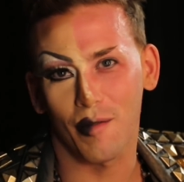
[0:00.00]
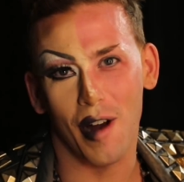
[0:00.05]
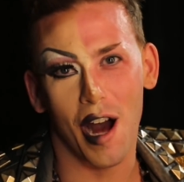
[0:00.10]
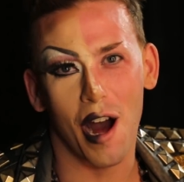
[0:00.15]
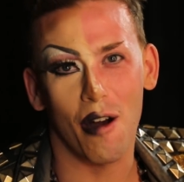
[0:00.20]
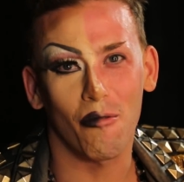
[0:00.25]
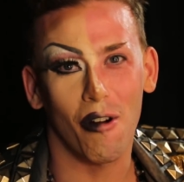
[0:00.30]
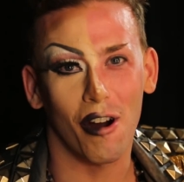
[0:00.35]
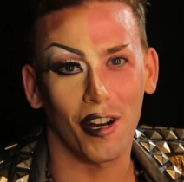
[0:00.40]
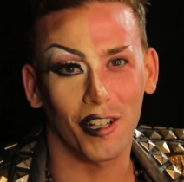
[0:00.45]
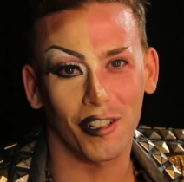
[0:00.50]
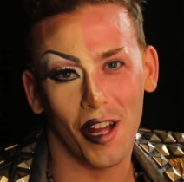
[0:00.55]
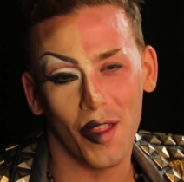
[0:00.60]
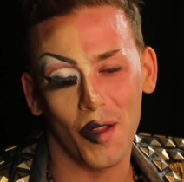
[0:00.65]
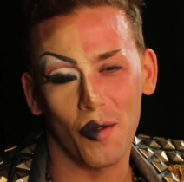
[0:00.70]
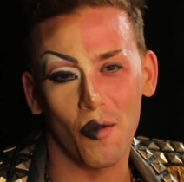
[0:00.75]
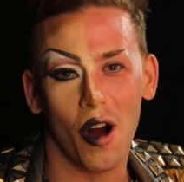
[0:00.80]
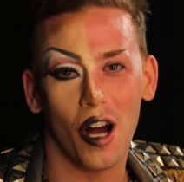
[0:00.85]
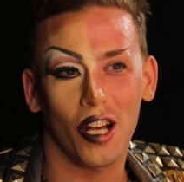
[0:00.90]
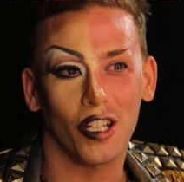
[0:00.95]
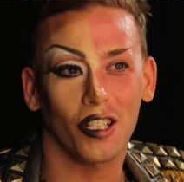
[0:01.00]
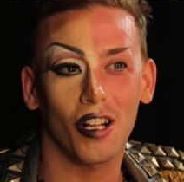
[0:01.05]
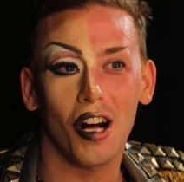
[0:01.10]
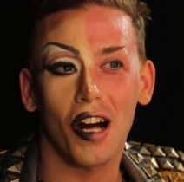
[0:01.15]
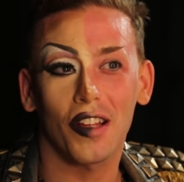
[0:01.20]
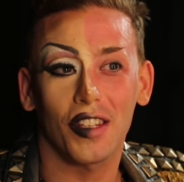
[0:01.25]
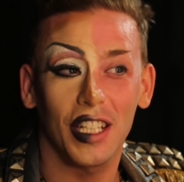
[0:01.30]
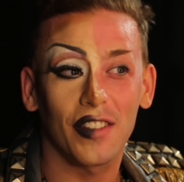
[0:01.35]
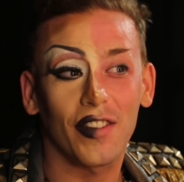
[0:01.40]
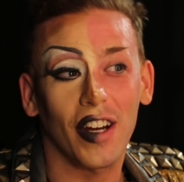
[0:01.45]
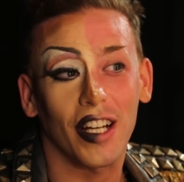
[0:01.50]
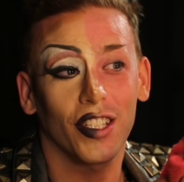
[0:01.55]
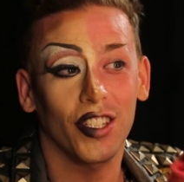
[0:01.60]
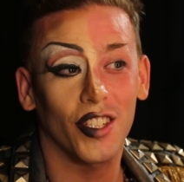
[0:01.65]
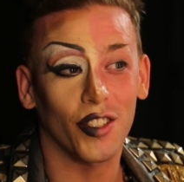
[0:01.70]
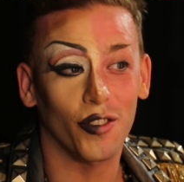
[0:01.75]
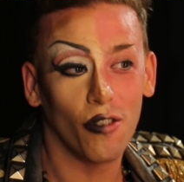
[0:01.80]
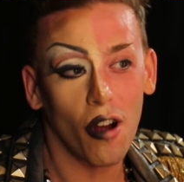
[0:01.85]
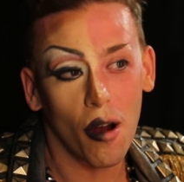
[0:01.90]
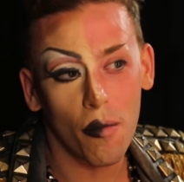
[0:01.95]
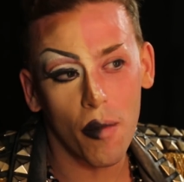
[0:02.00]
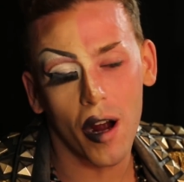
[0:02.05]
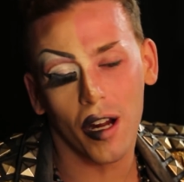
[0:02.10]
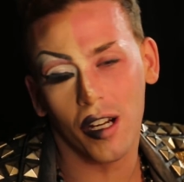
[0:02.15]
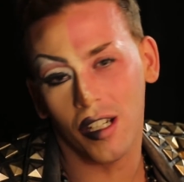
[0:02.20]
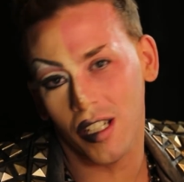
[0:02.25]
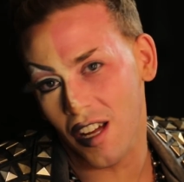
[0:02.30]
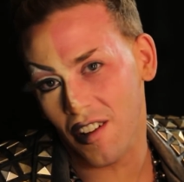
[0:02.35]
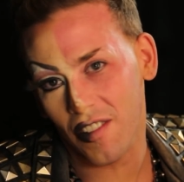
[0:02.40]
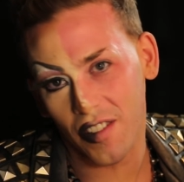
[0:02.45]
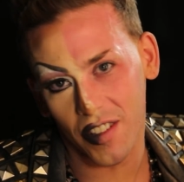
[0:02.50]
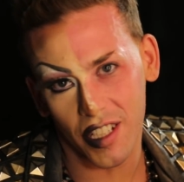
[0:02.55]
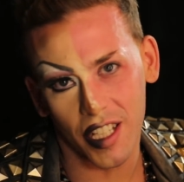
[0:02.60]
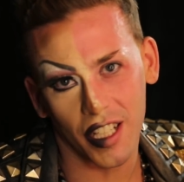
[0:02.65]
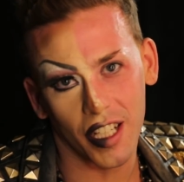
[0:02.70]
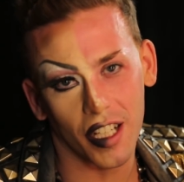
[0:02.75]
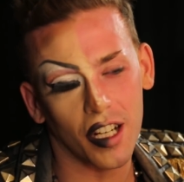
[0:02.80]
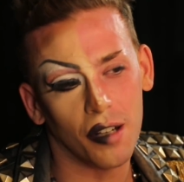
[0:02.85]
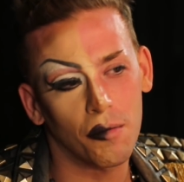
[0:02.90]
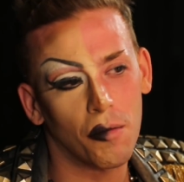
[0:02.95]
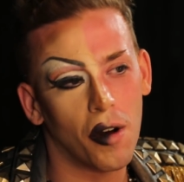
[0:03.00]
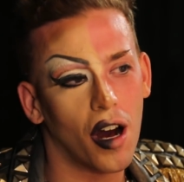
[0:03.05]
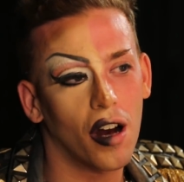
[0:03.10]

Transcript: some hot water on the washcloth. And if I scrub hard enough, it's going to come